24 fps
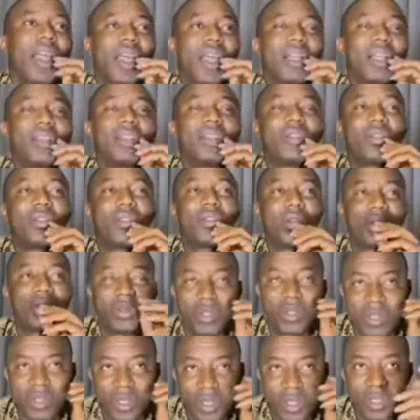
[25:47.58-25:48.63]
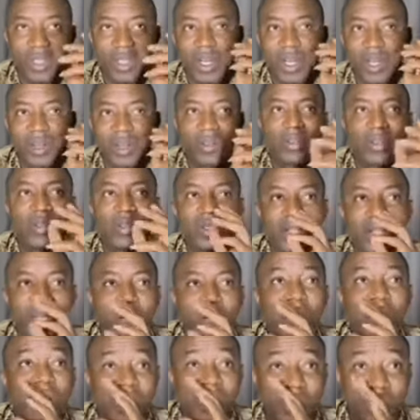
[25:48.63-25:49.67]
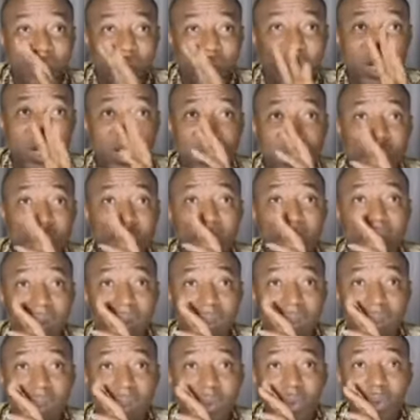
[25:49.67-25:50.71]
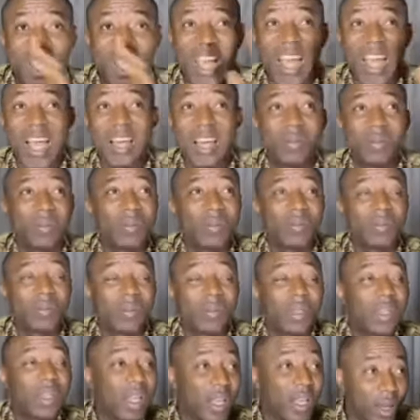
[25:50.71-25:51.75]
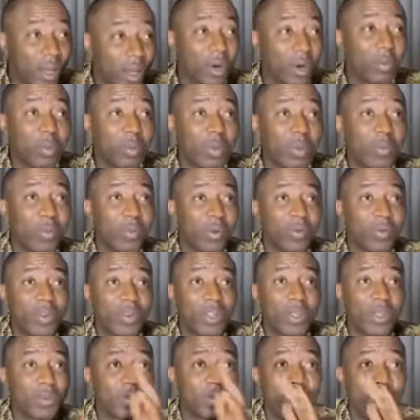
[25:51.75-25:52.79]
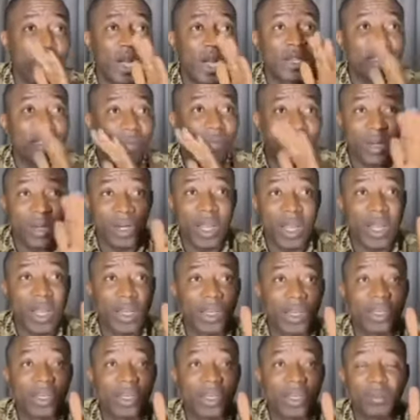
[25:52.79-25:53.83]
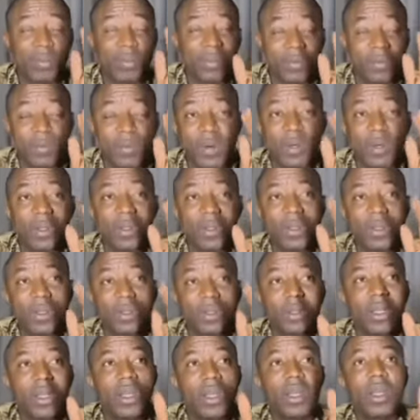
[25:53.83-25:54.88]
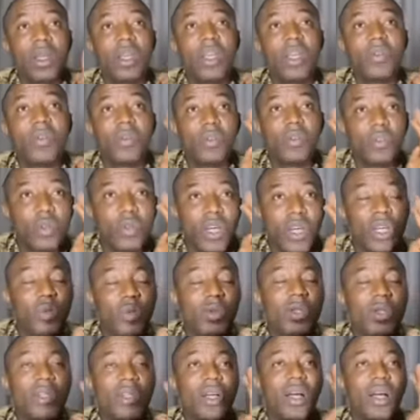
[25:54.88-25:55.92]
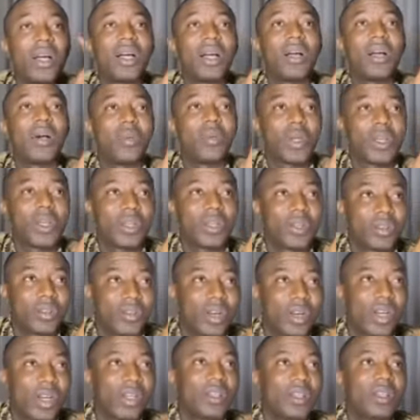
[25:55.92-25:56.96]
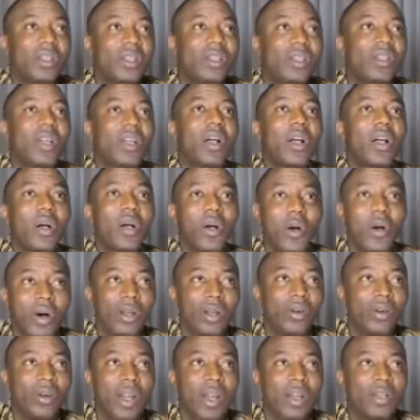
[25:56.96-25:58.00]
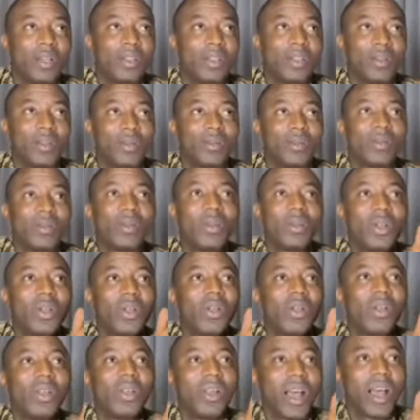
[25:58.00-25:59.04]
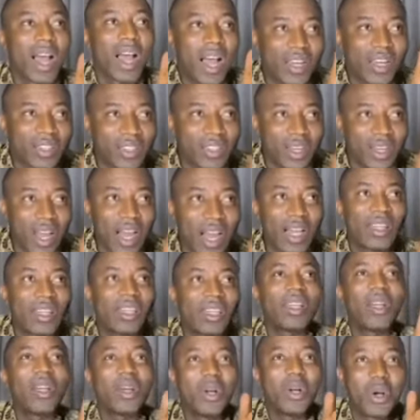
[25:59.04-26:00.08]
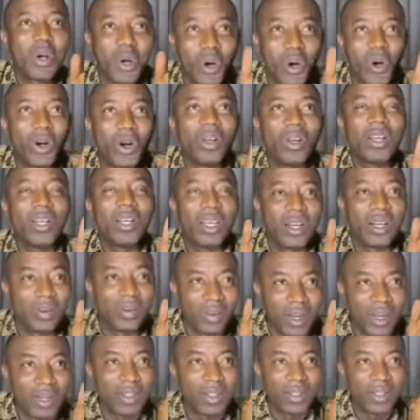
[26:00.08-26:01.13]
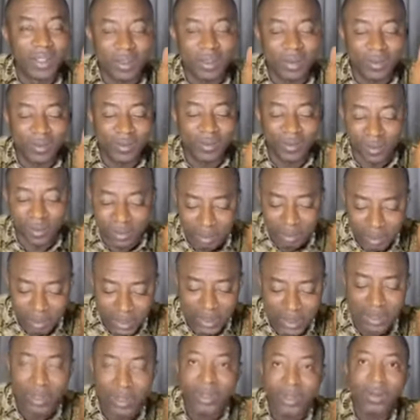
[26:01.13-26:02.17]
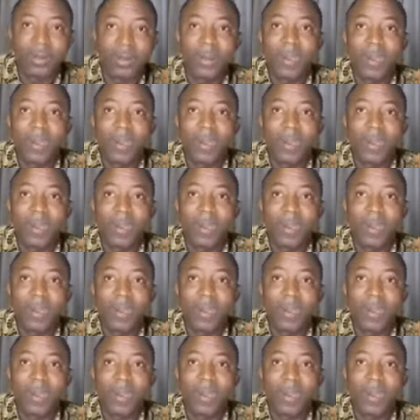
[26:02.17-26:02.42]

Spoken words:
And just to test out that we can trend, we have a lot of people on Facebook who are active, organic people following us. If you join Twitter, we can trend, call a relative. Hashtag call a relative, please.